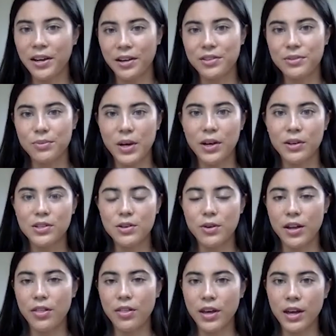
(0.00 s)
as well. So I
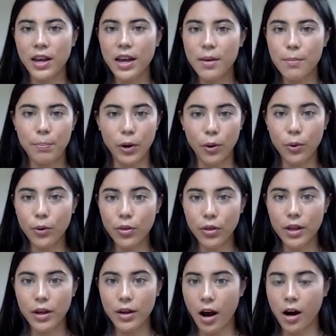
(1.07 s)
think both
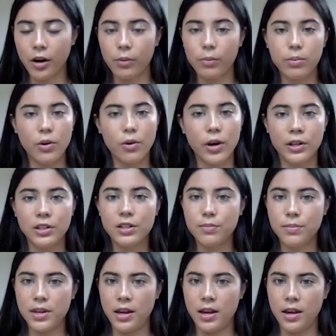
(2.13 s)
are going to
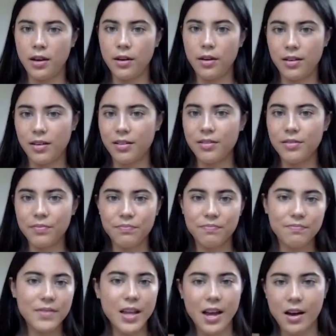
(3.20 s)
be
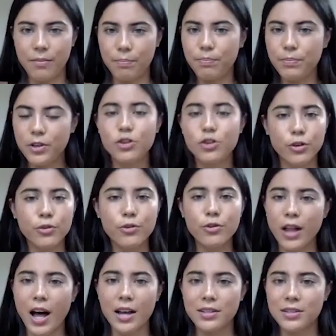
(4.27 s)
a true
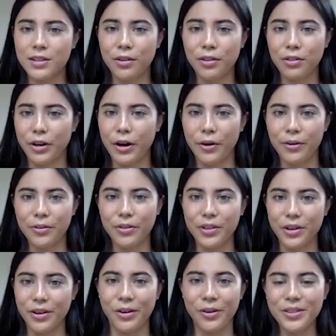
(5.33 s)
classic throughout
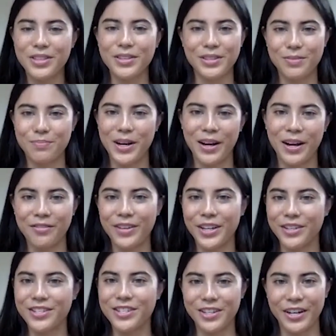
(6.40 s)
the span of
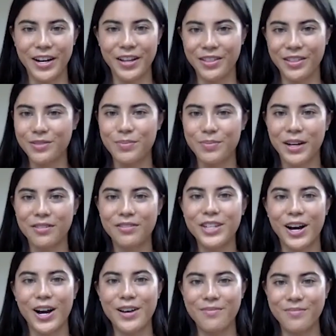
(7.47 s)
history and the span of
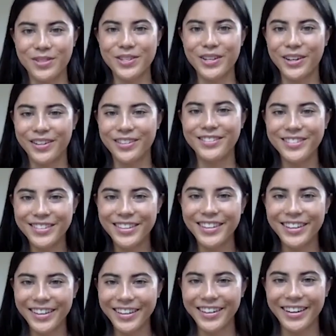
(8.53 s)
time. So,
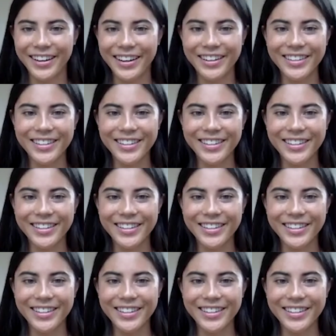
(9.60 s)
yeah.